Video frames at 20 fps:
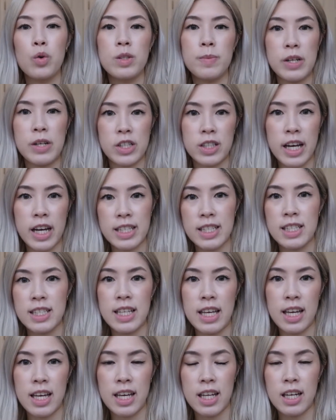specializes
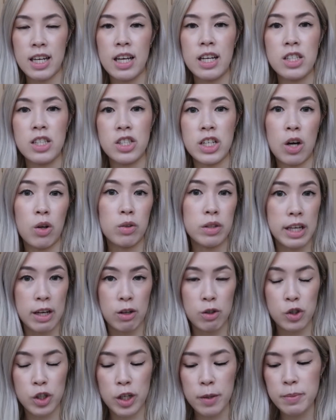in gel nail
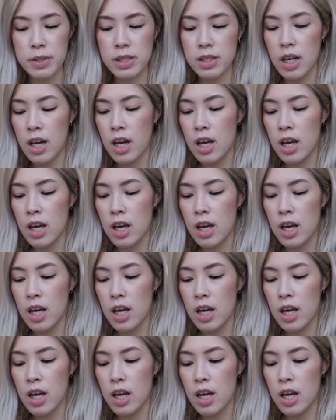strips.